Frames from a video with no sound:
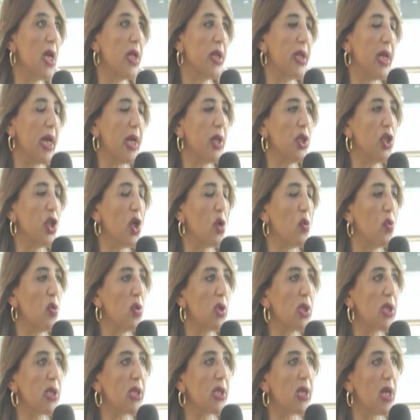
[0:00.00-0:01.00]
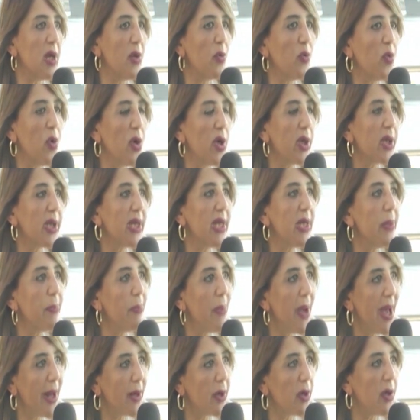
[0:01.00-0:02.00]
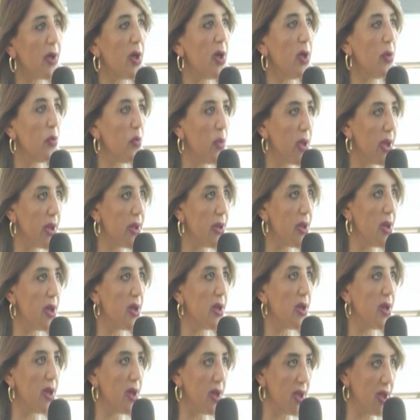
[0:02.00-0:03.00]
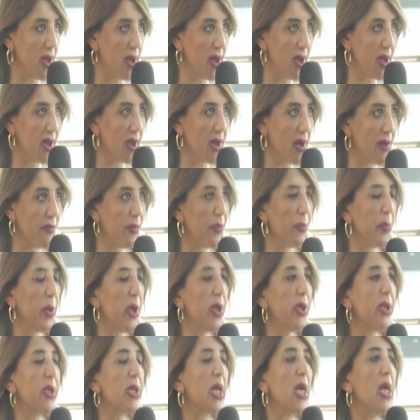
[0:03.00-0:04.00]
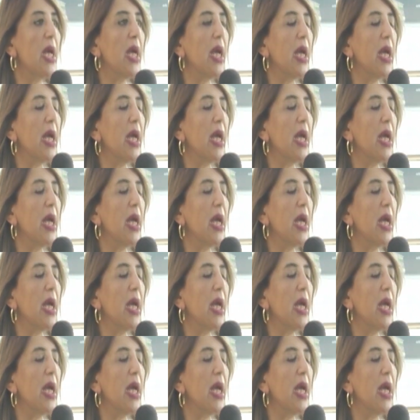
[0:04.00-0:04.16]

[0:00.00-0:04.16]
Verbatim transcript: The NGOs work in parallel with the government